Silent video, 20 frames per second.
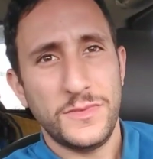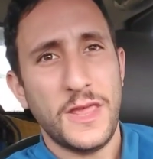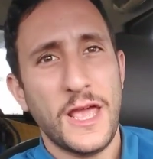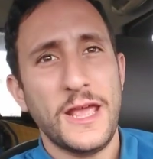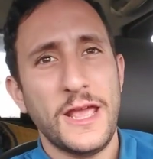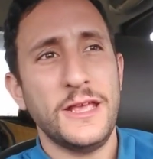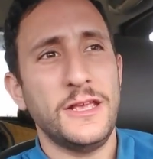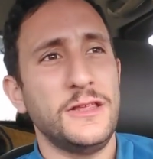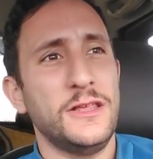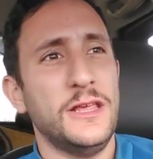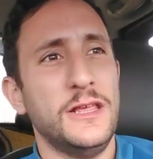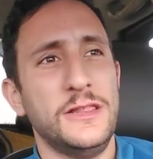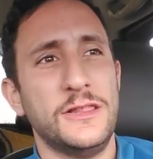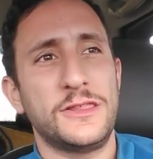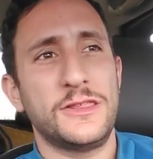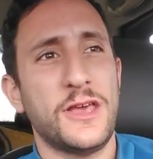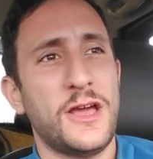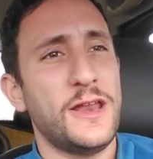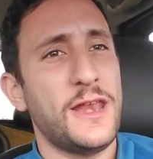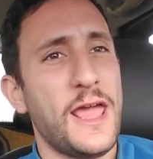They
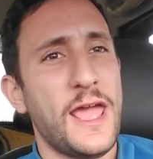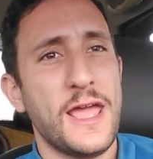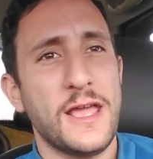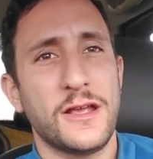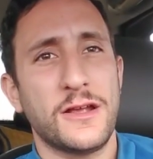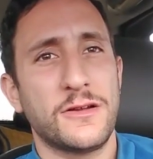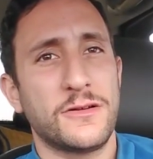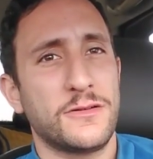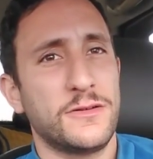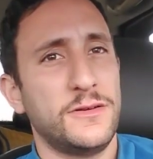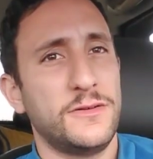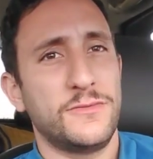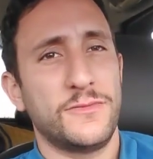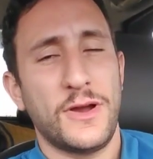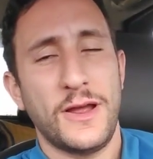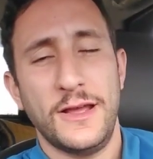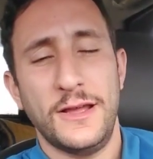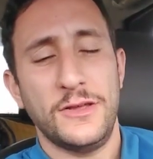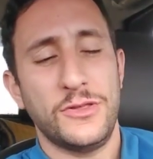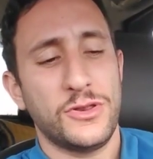incite anger and
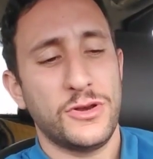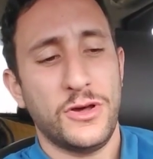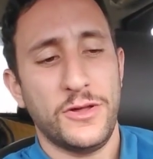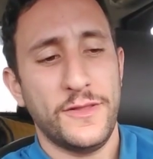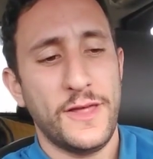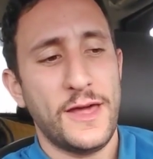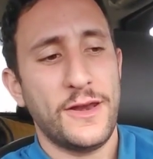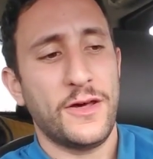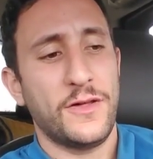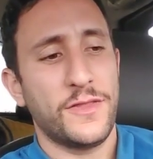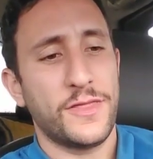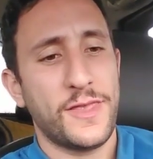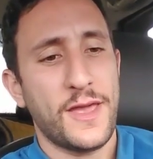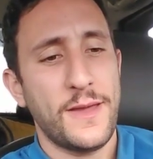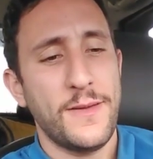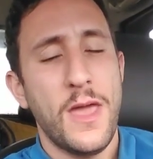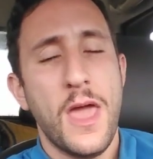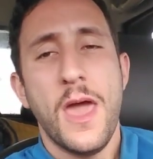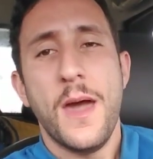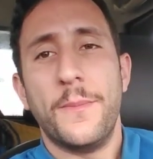rage and all that all the
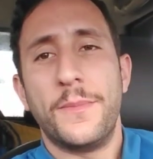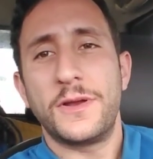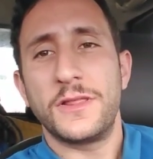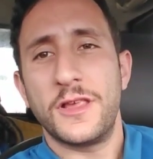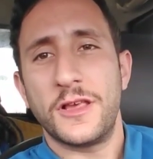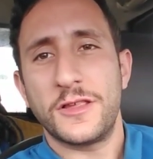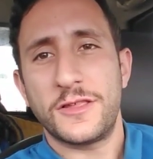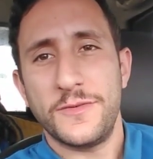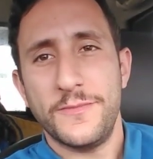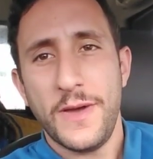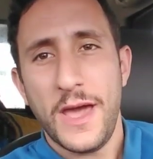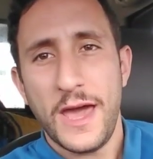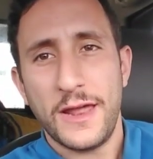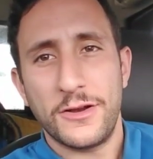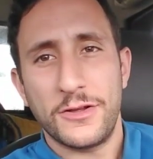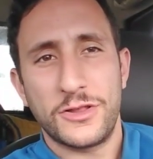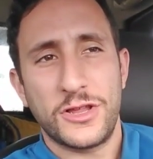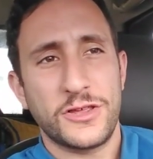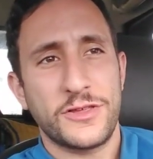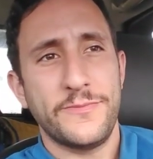time. But it doesn't
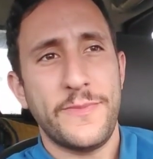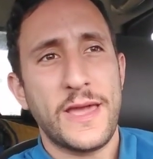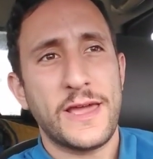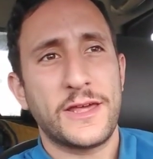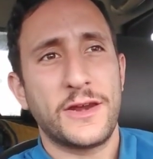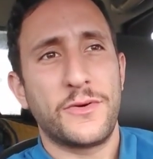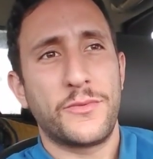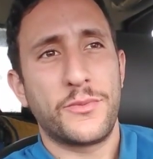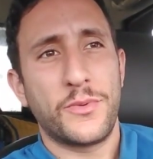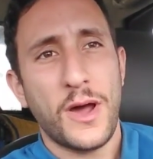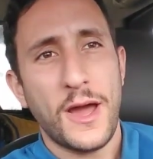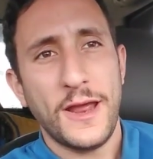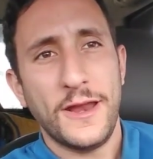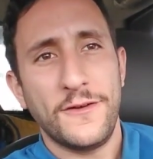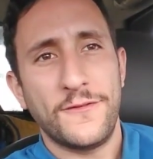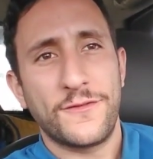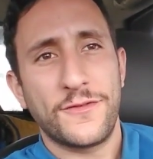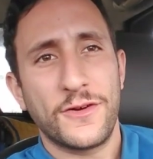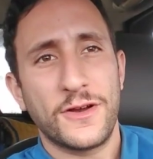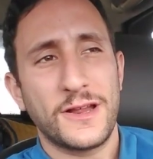matter. It doesn't make it a
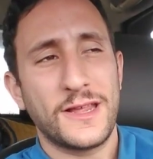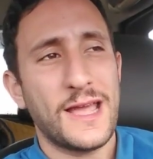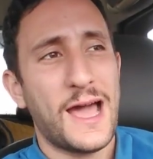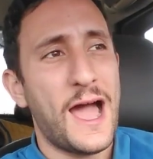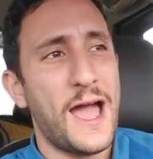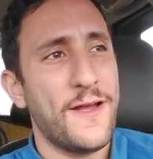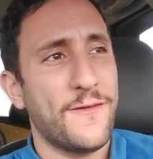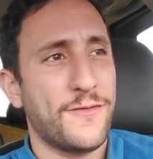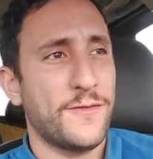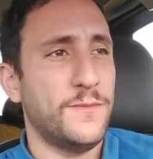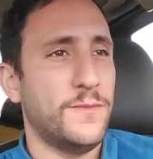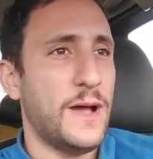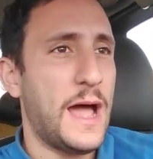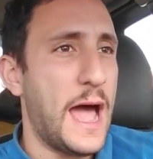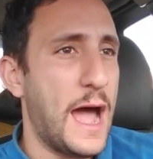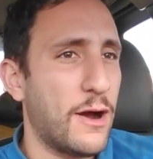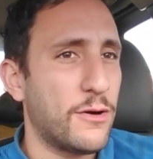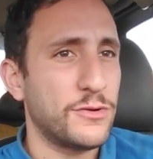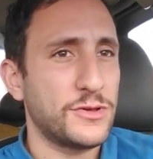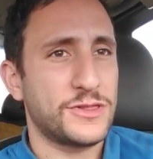right for a guy from
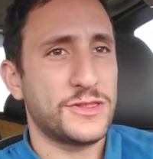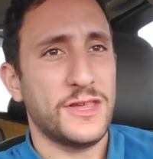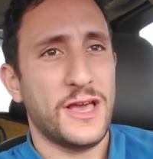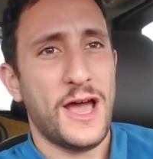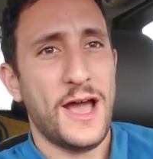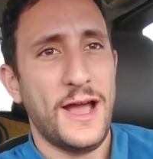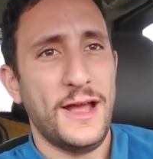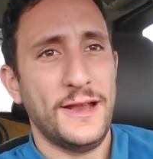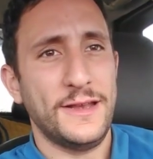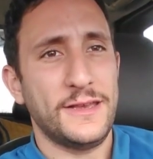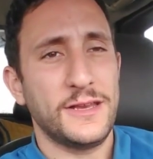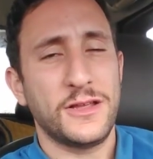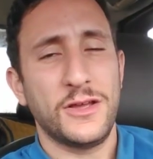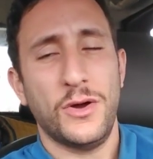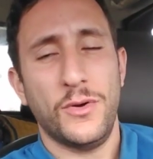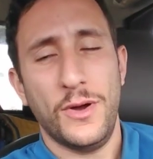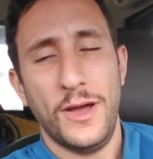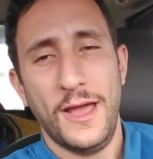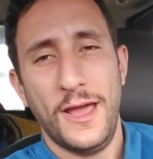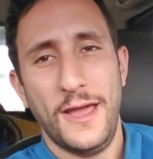our side to
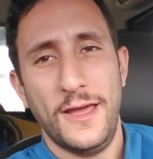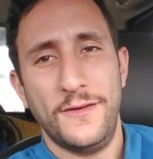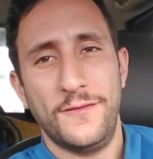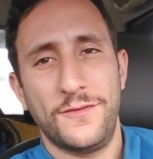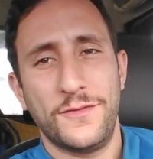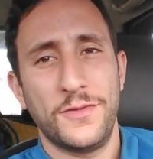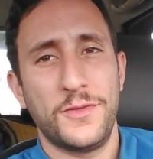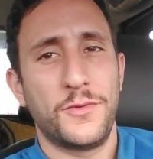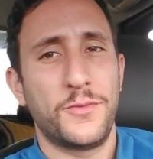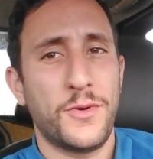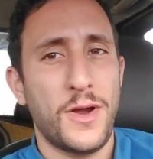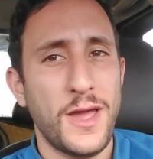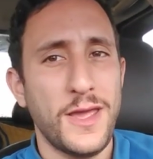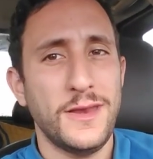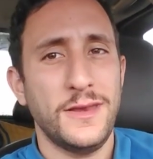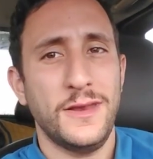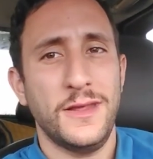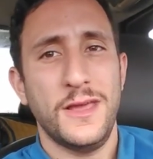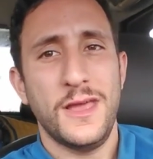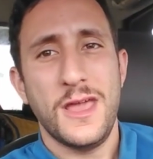go ahead, from the
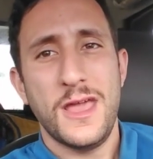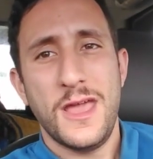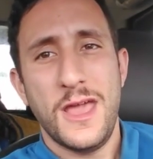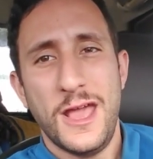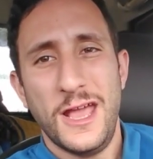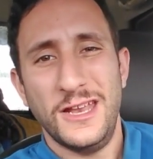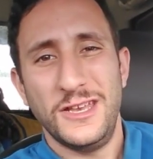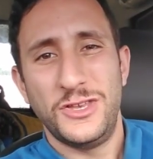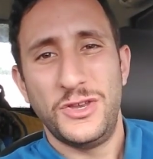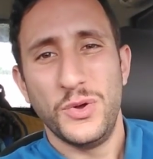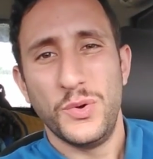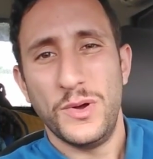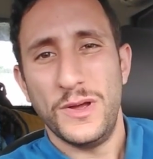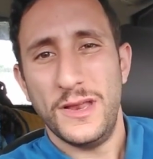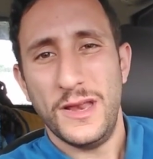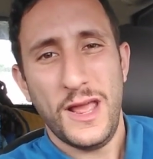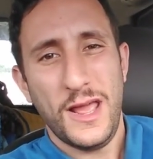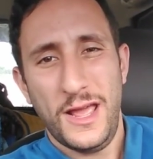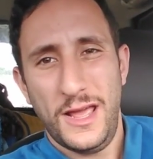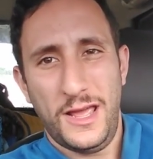right, and do
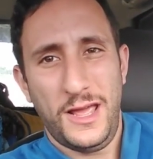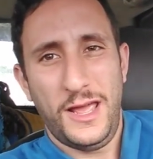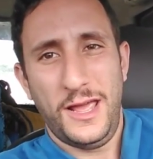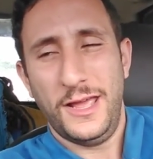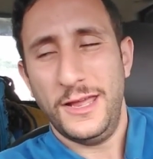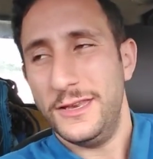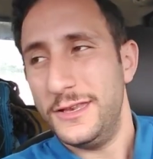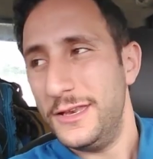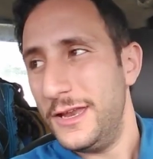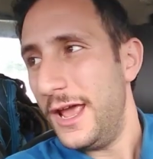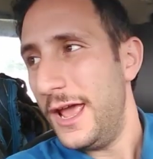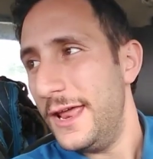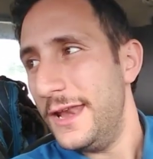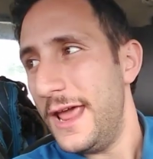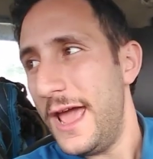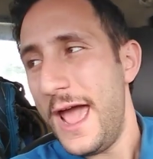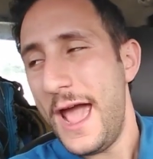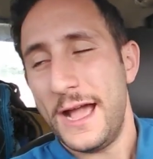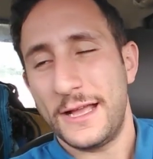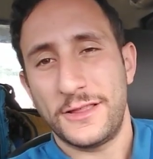it and
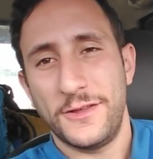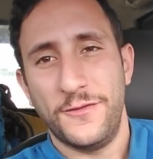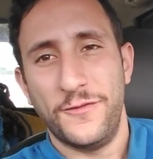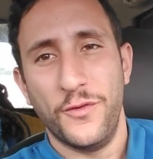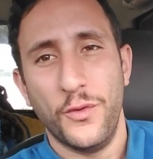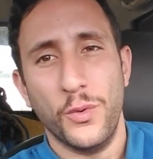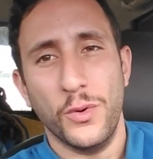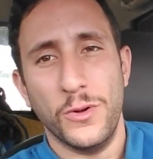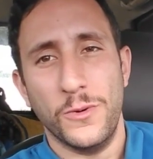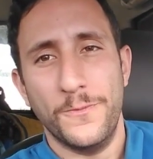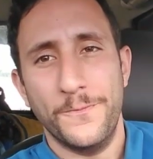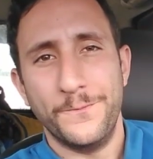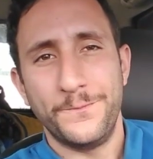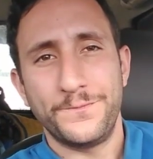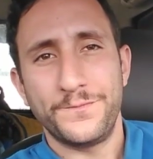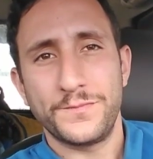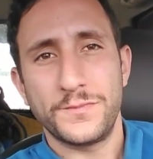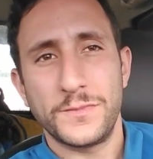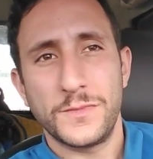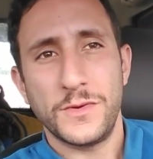act a fool.
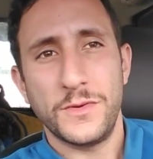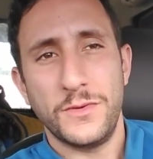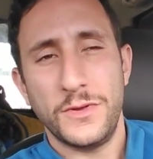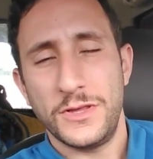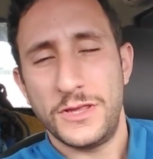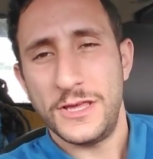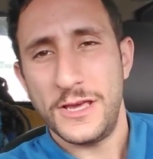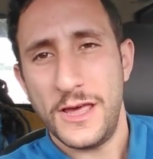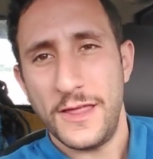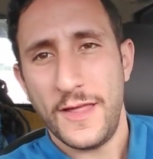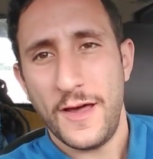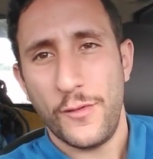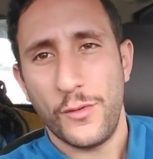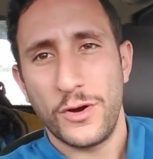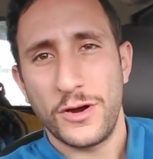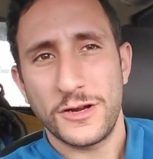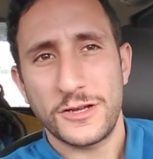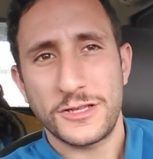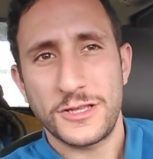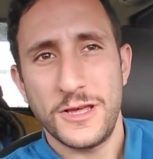And see how that
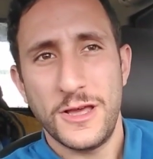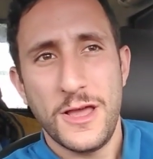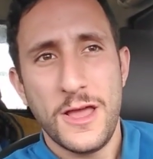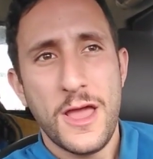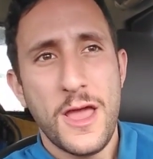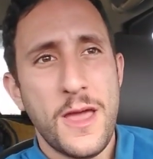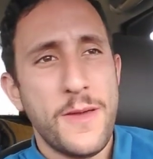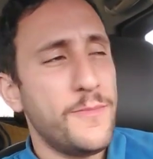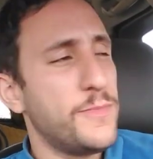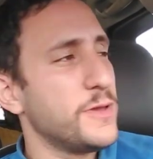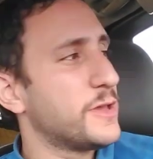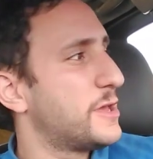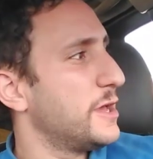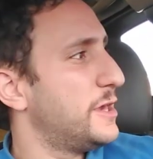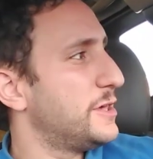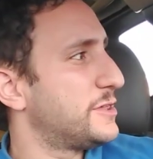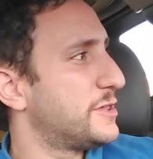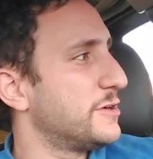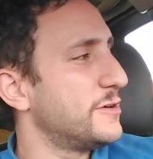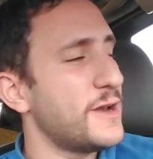works?
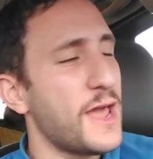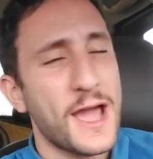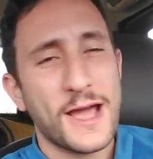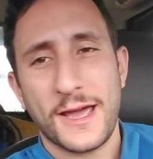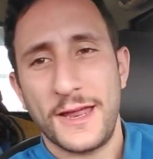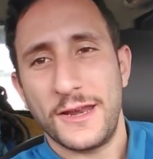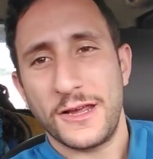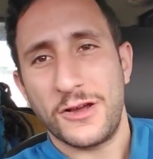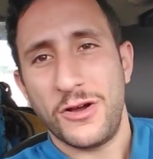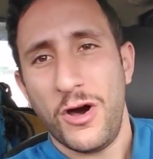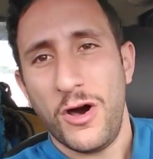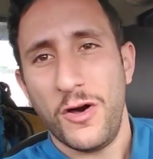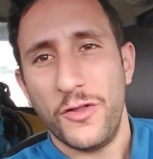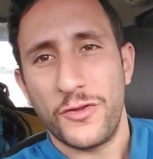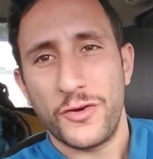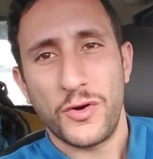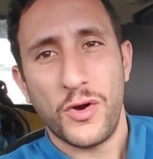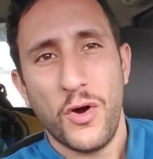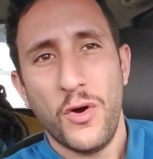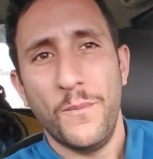Because they're not going to call
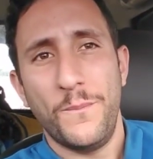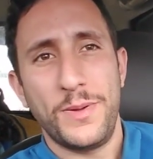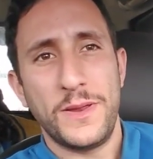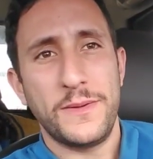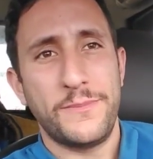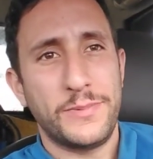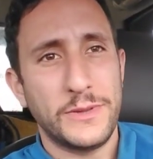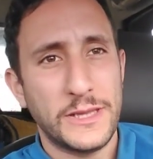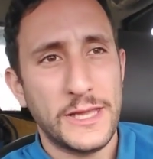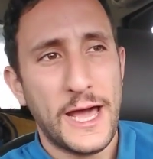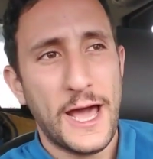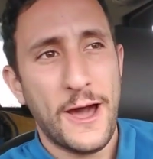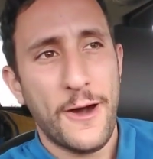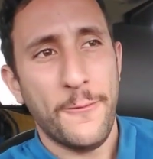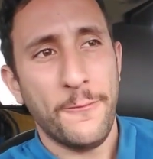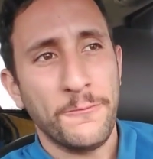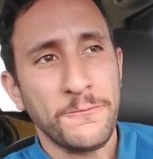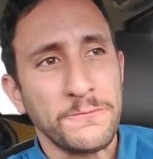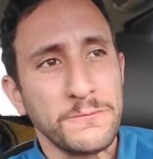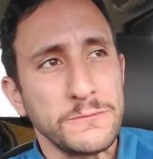their own people
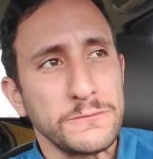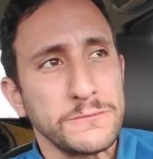out.